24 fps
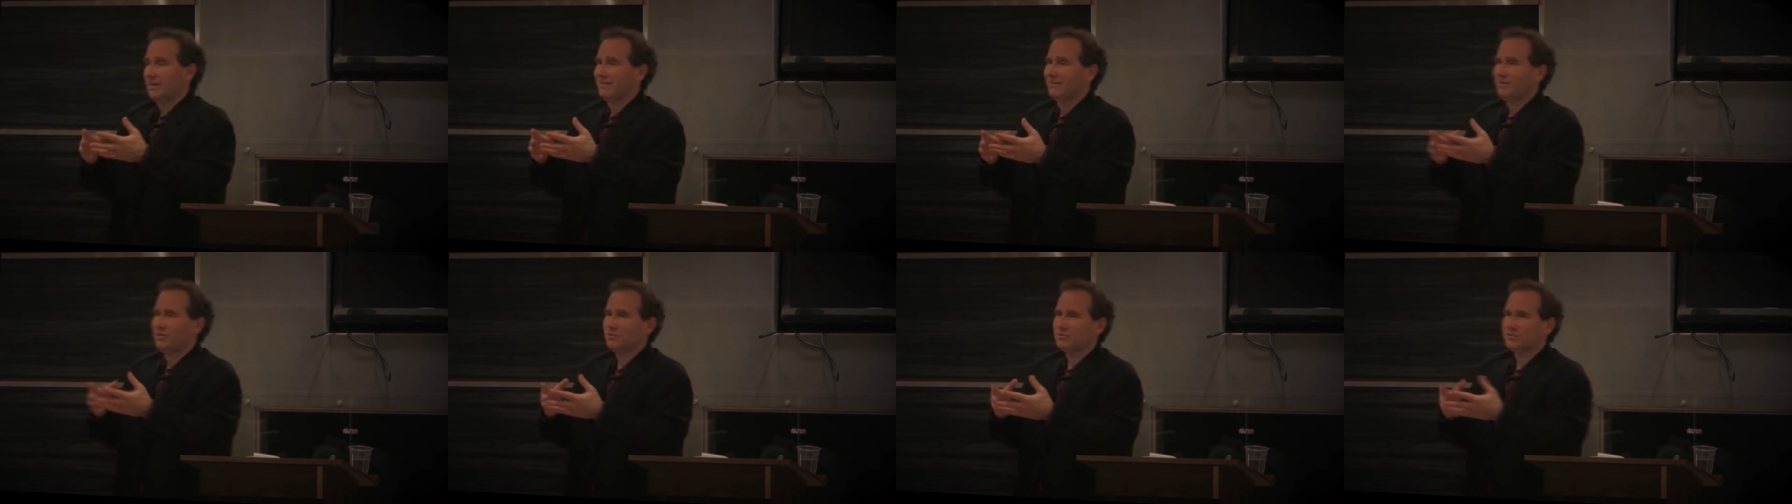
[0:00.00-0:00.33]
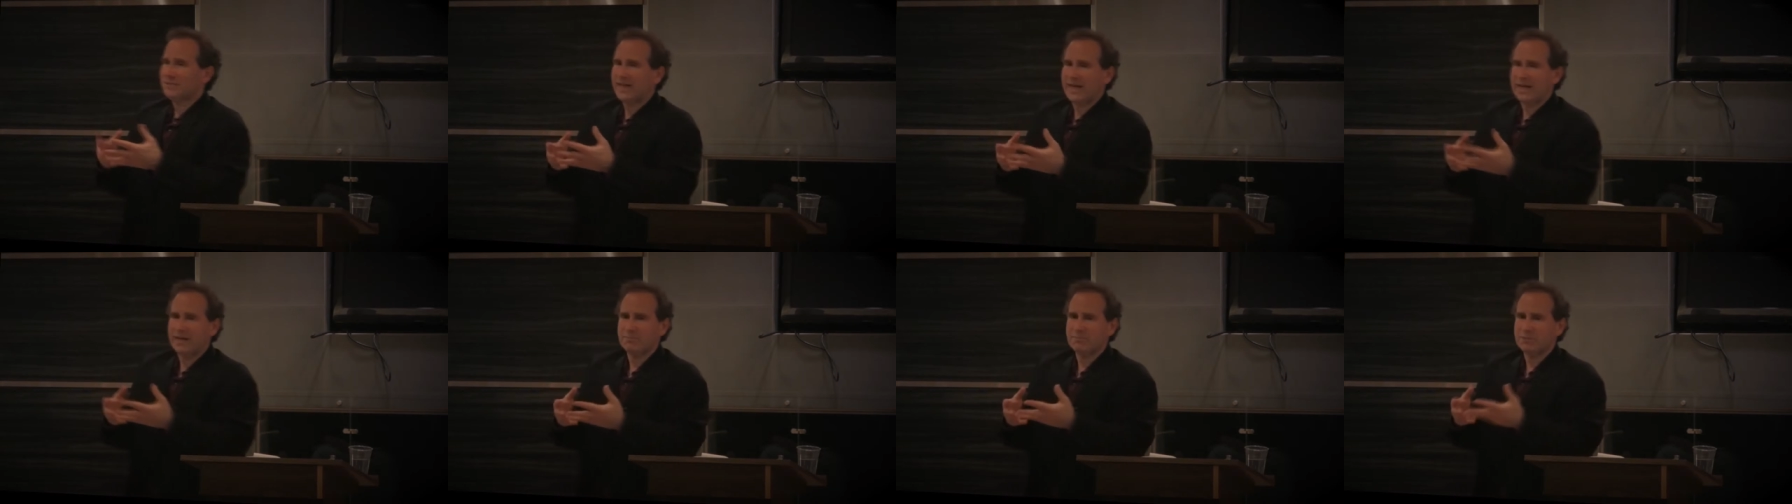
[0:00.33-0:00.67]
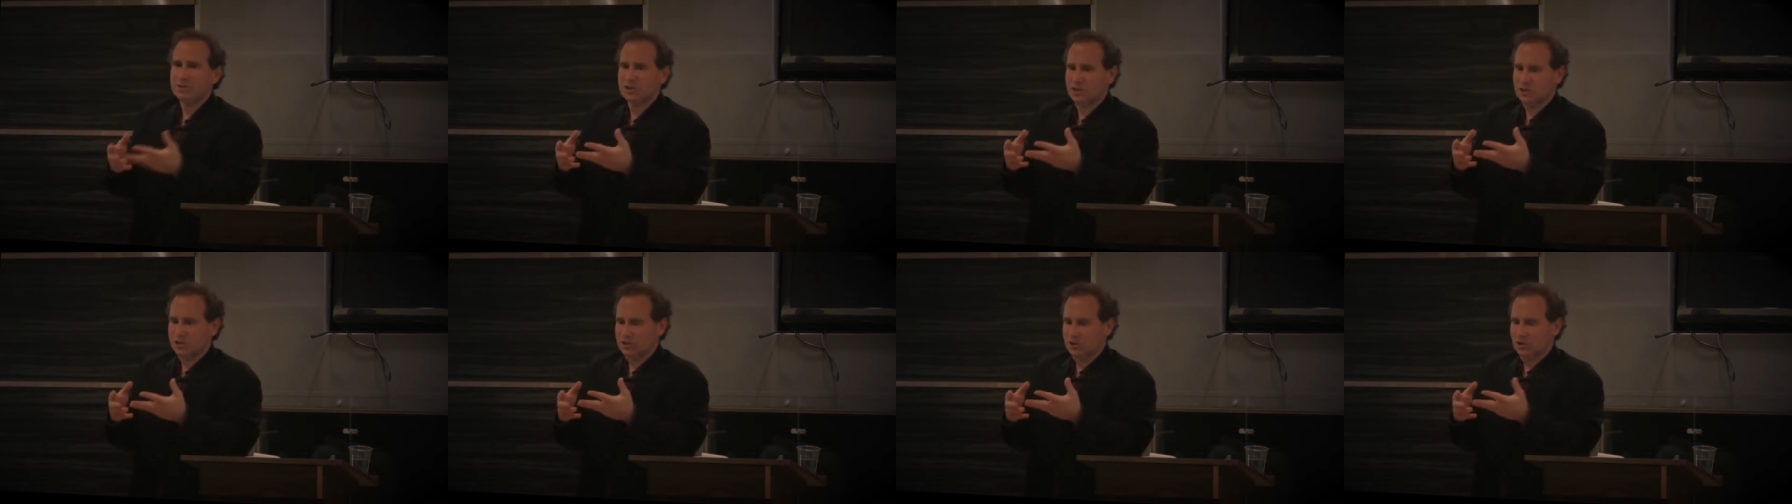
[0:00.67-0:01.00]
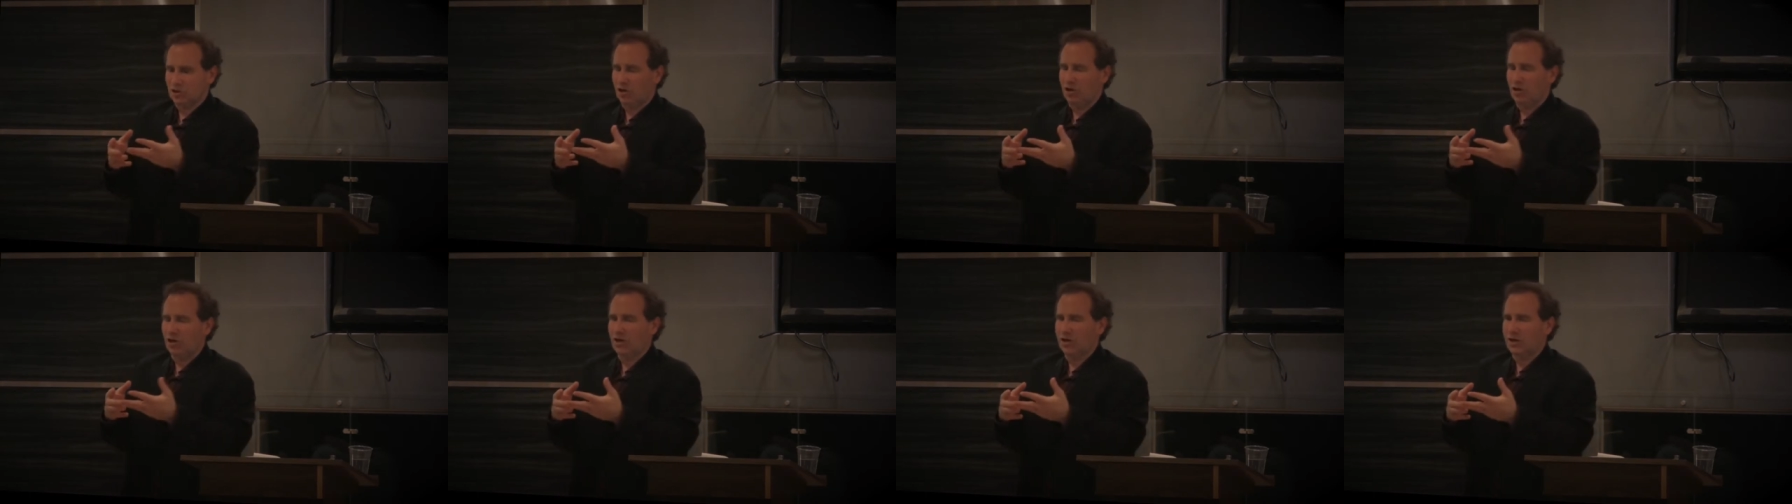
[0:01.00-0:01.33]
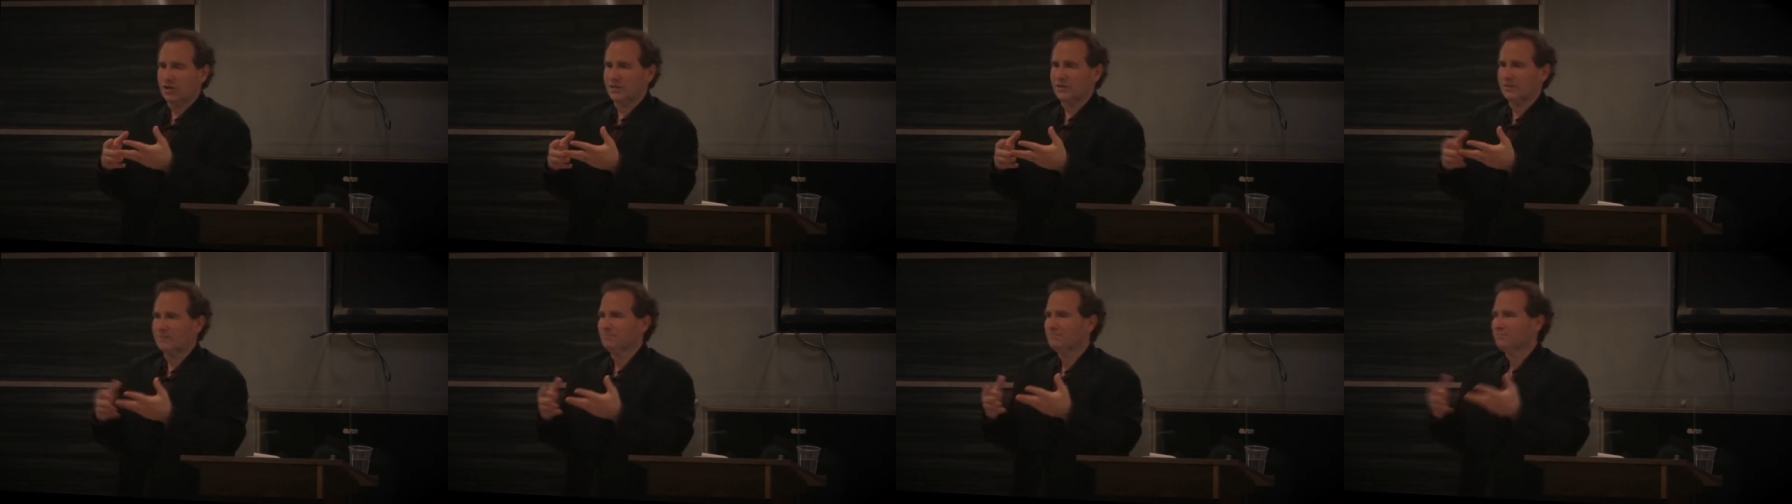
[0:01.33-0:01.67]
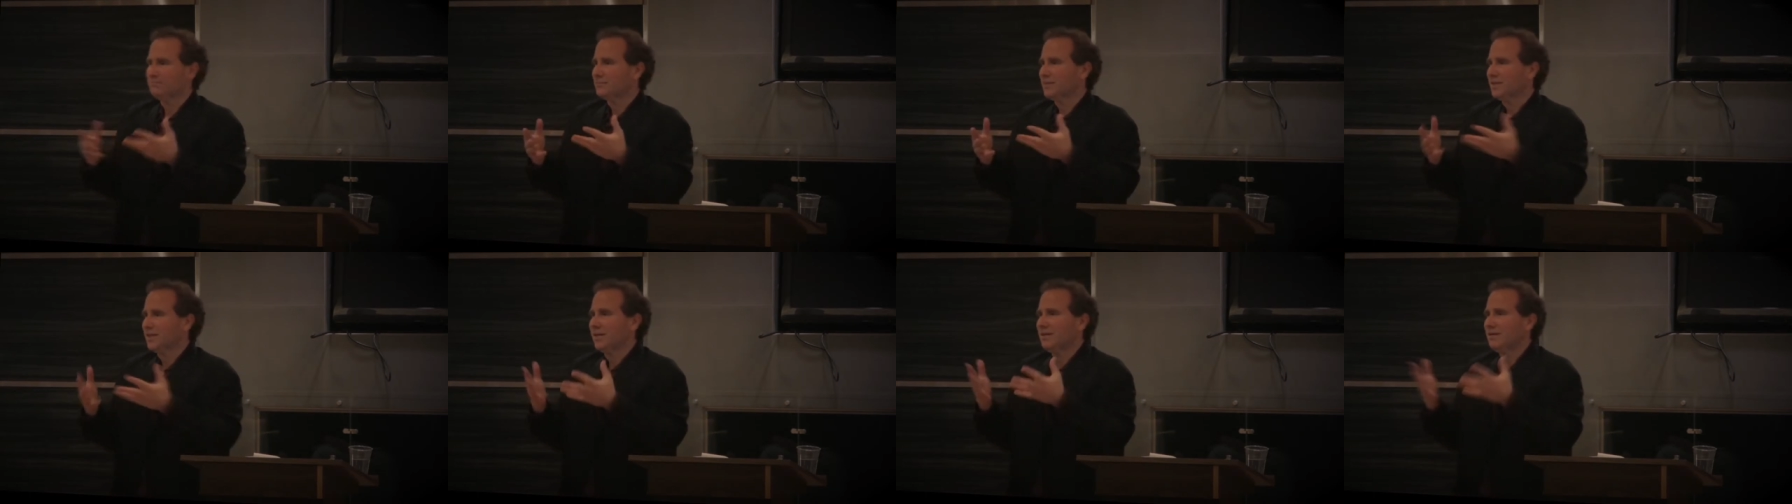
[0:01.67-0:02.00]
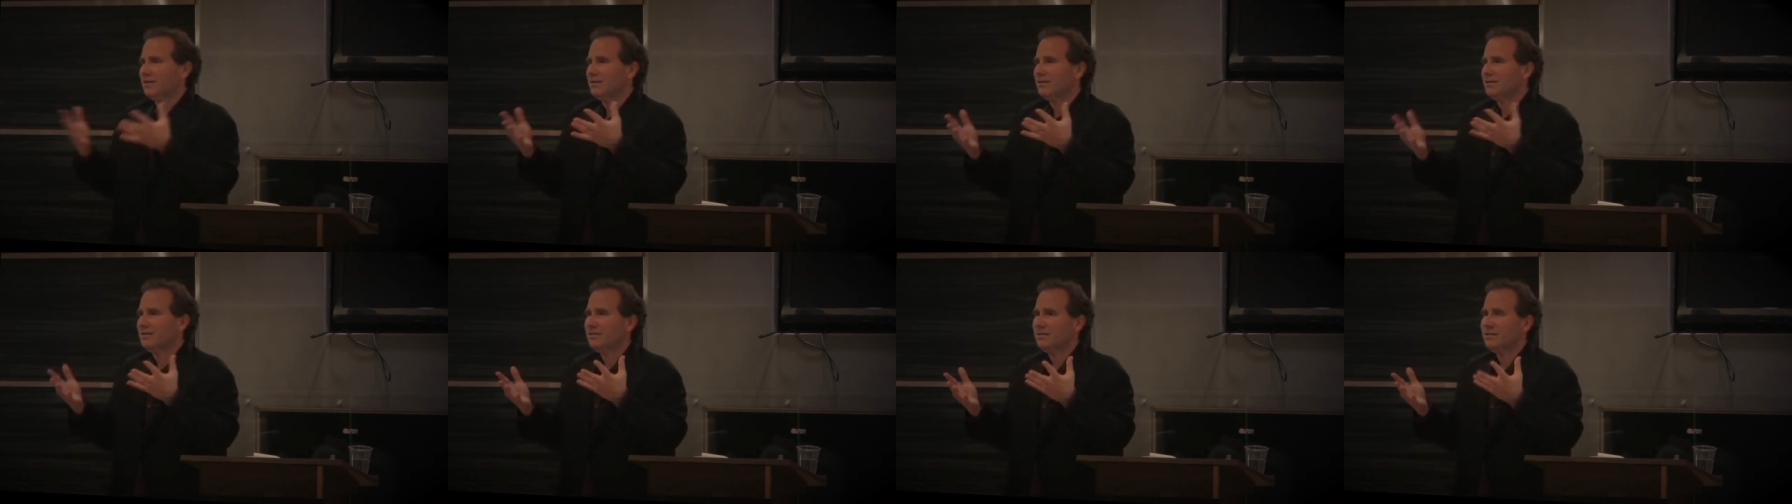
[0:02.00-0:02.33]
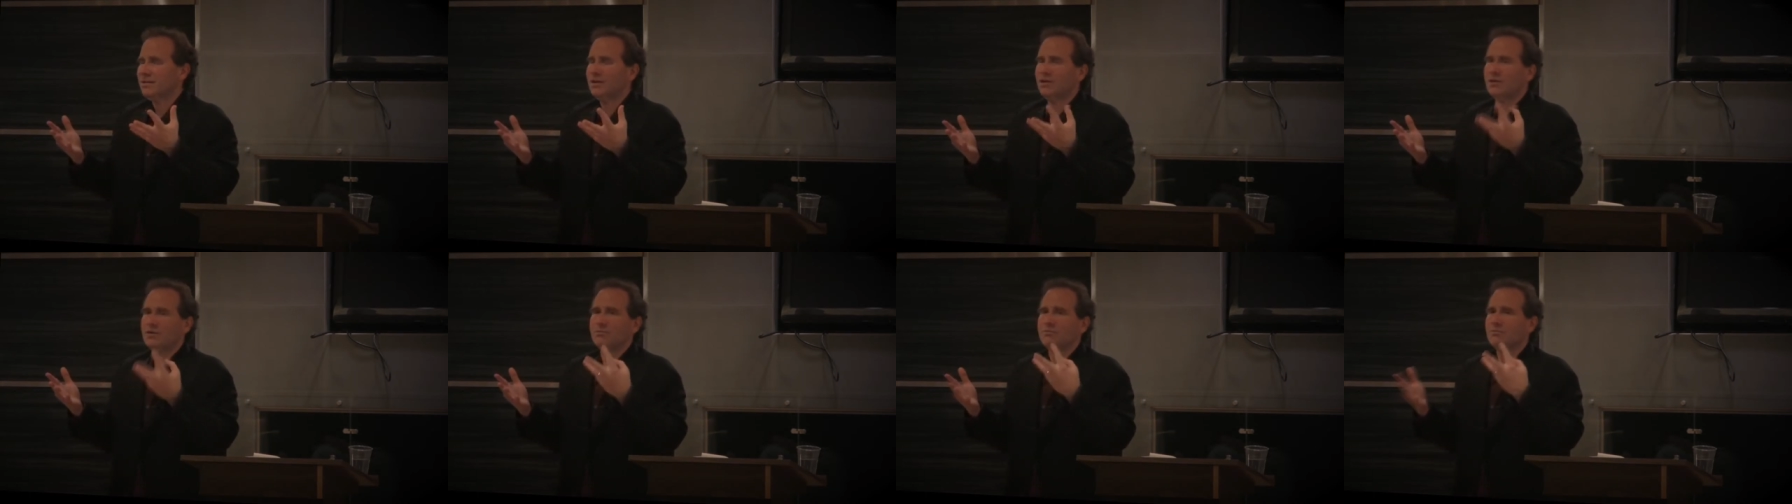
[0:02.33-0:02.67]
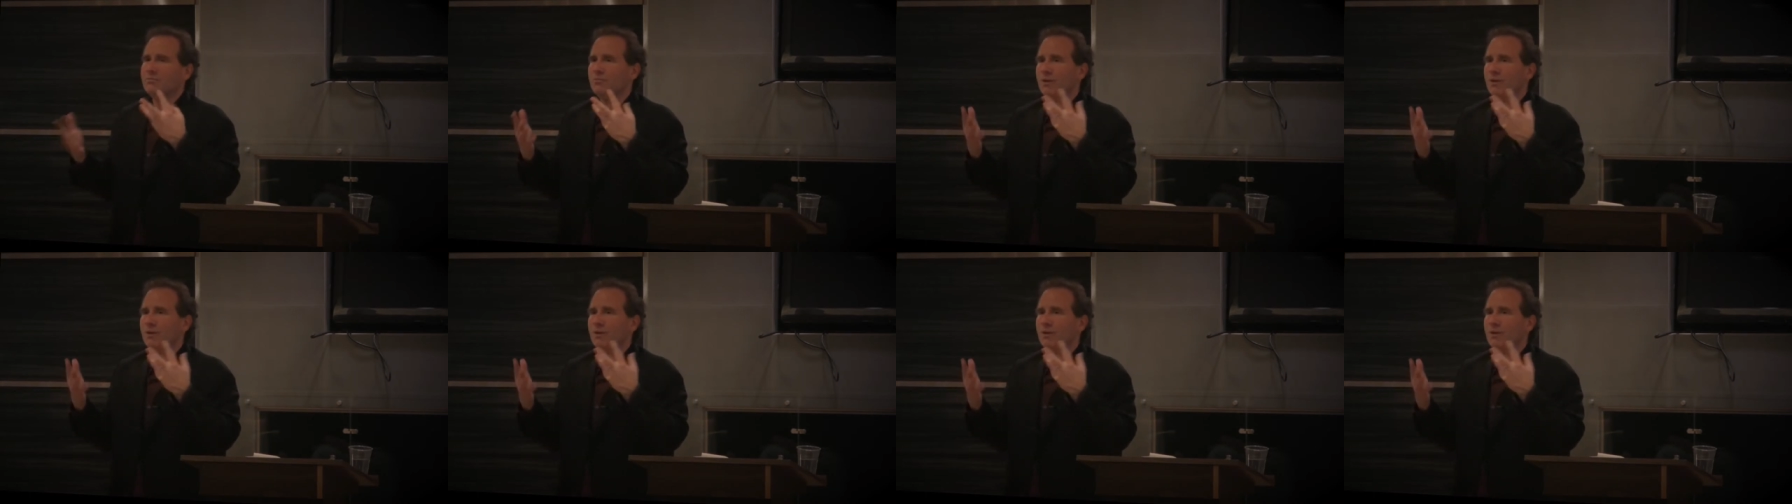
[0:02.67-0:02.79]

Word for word: your damages are, you know,